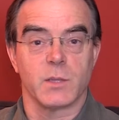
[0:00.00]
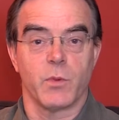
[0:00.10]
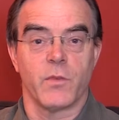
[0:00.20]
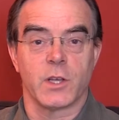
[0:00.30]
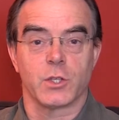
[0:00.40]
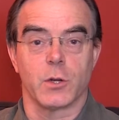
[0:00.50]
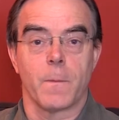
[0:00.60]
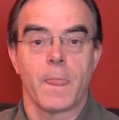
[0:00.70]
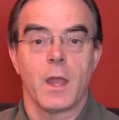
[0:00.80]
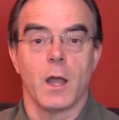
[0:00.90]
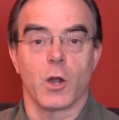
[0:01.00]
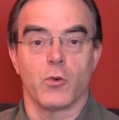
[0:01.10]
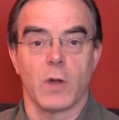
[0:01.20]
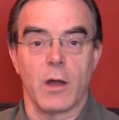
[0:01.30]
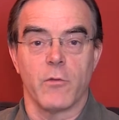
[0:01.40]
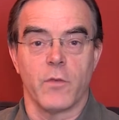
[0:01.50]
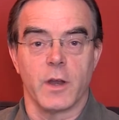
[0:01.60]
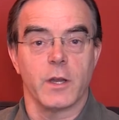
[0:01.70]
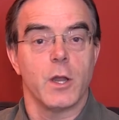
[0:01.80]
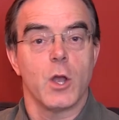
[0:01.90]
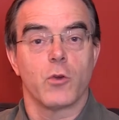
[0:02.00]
the Professor, a crowd-funded,